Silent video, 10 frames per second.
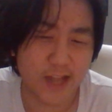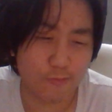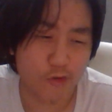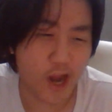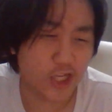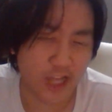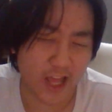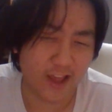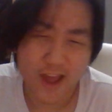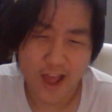I'm rich.
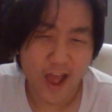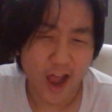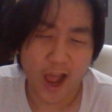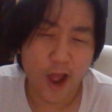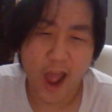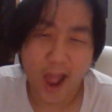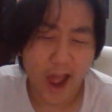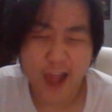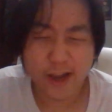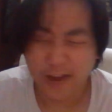Like, I
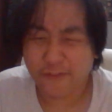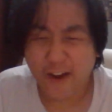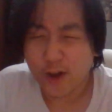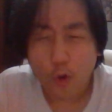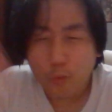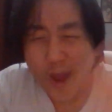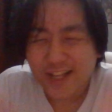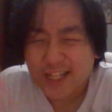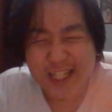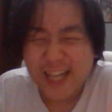I I find a way
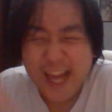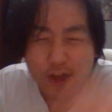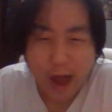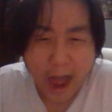to slither